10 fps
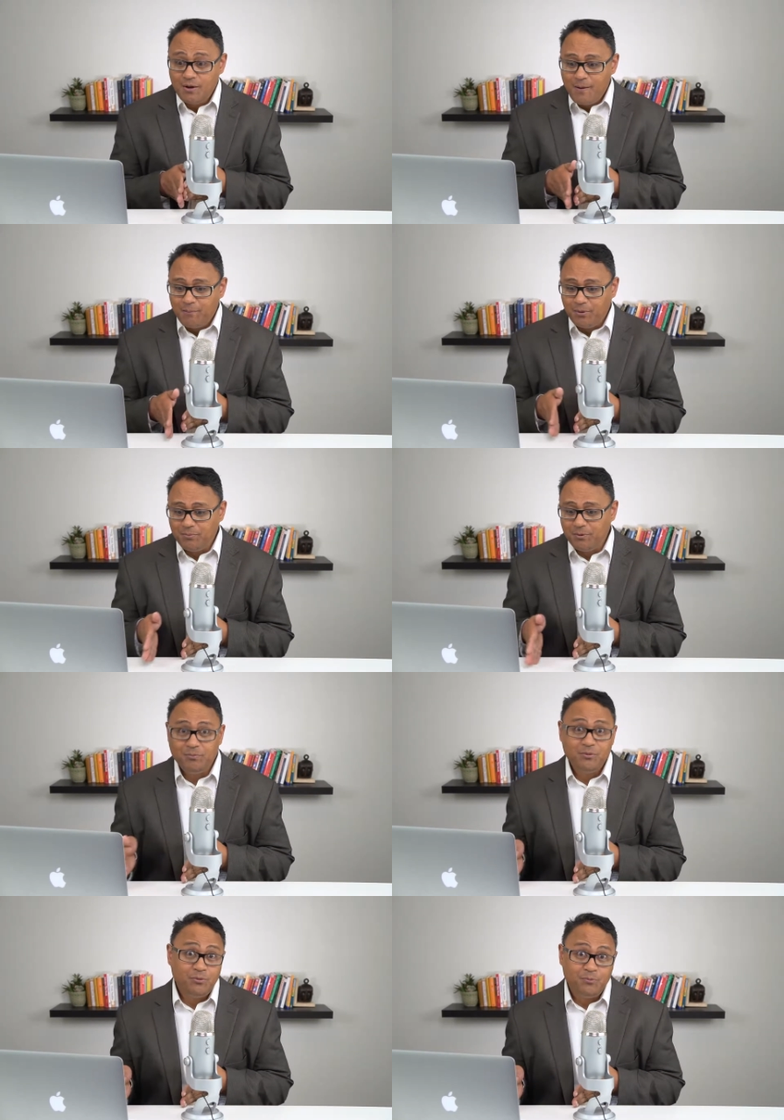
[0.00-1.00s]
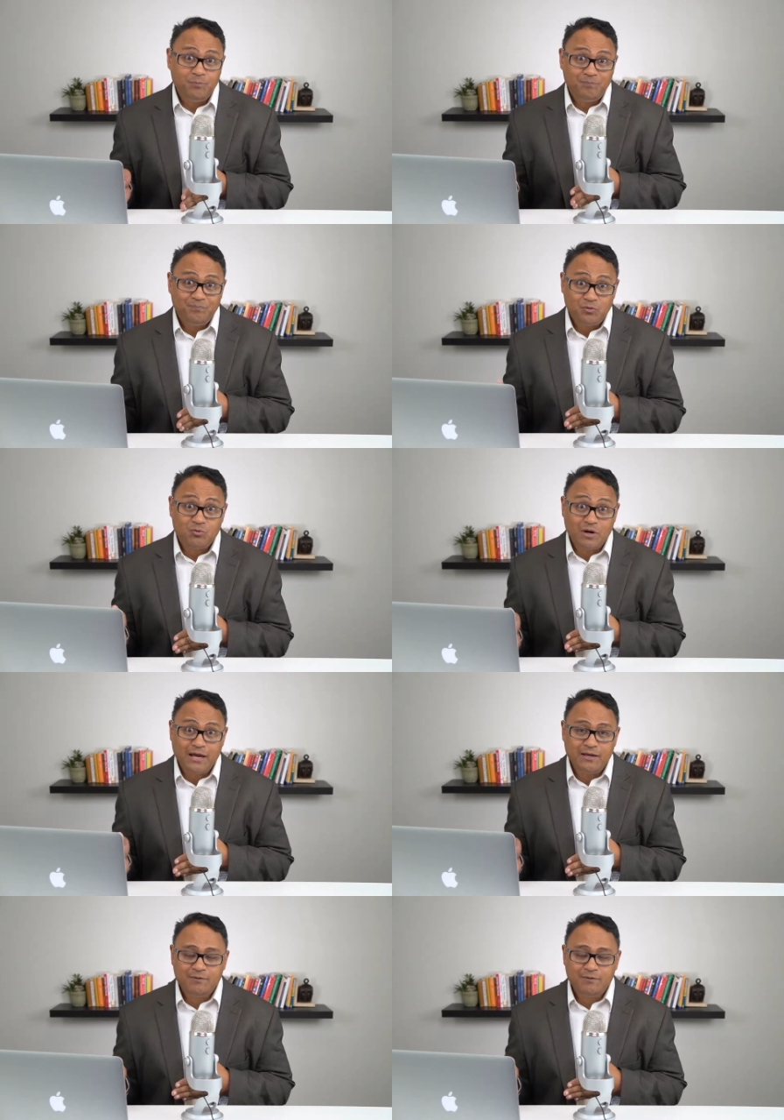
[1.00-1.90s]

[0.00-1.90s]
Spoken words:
Boom, boom, boom, right?